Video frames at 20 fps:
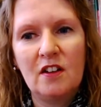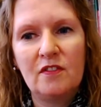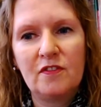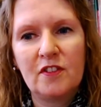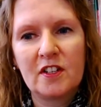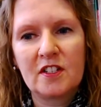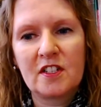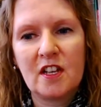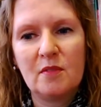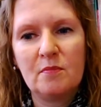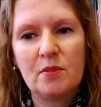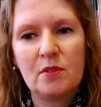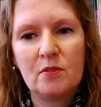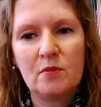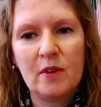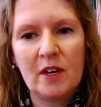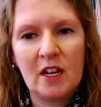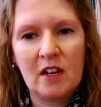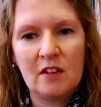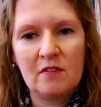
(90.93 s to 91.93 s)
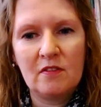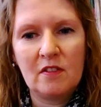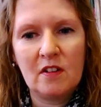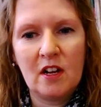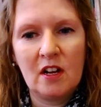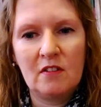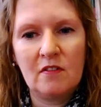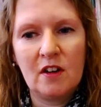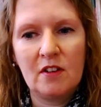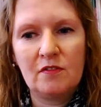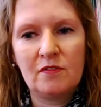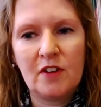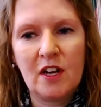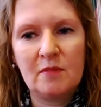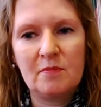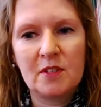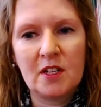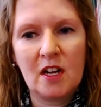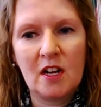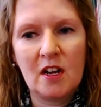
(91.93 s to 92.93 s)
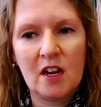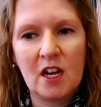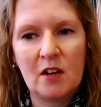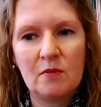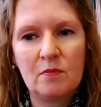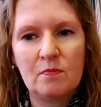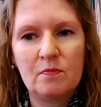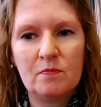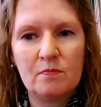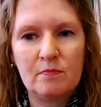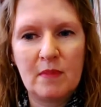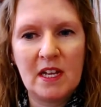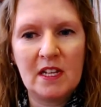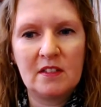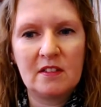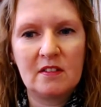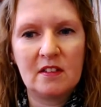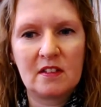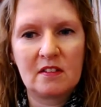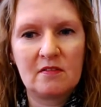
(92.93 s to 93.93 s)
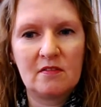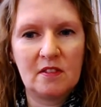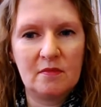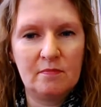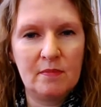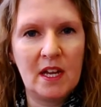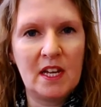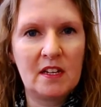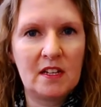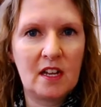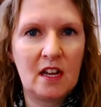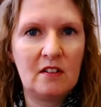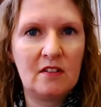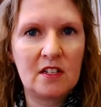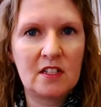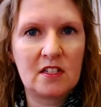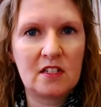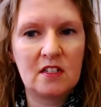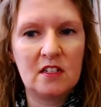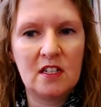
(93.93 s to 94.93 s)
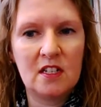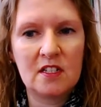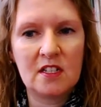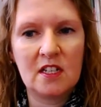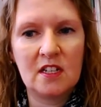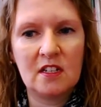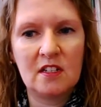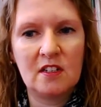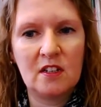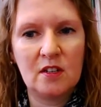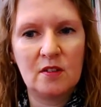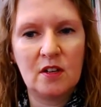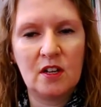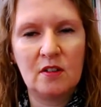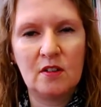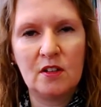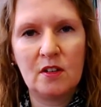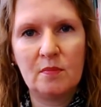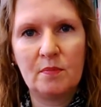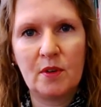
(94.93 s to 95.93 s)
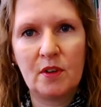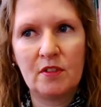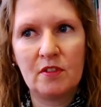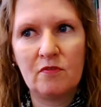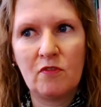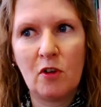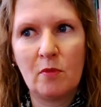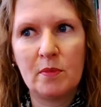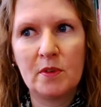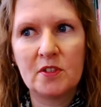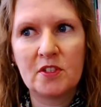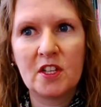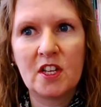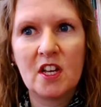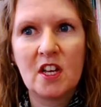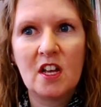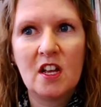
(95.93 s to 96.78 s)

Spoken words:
For example, when I wrote Framed, I made the main character, Lizzie, and her brother Robert,